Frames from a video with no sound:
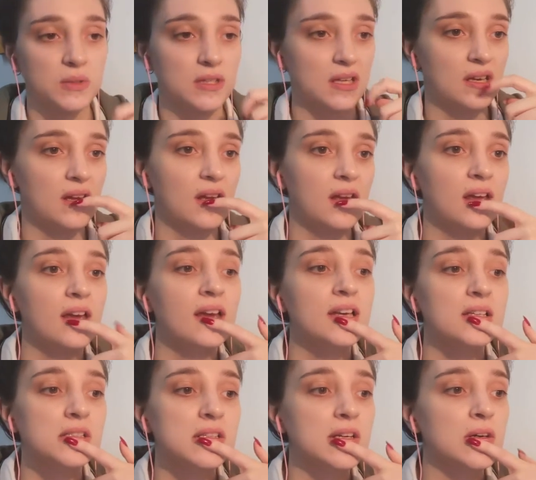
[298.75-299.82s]
week.
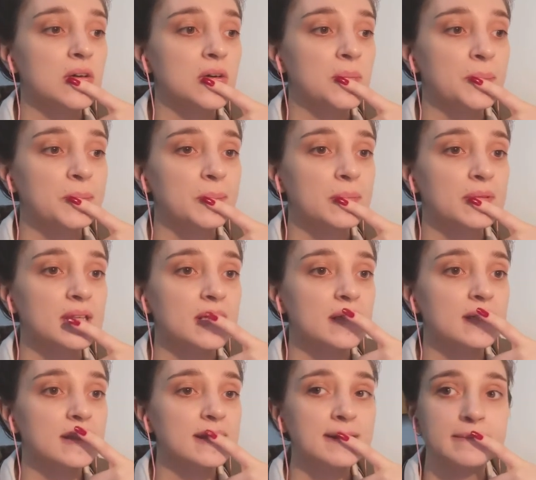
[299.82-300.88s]
So
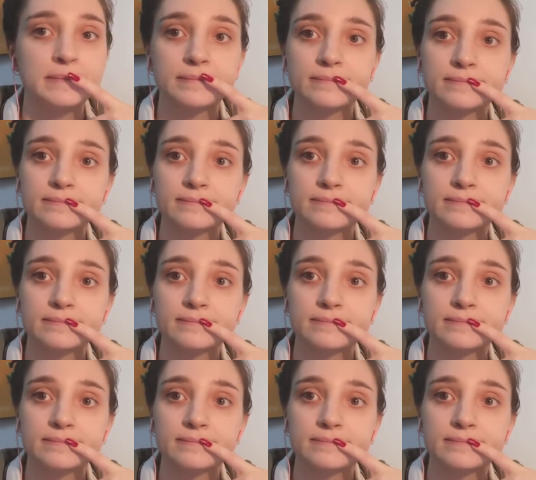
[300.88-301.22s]
yeah.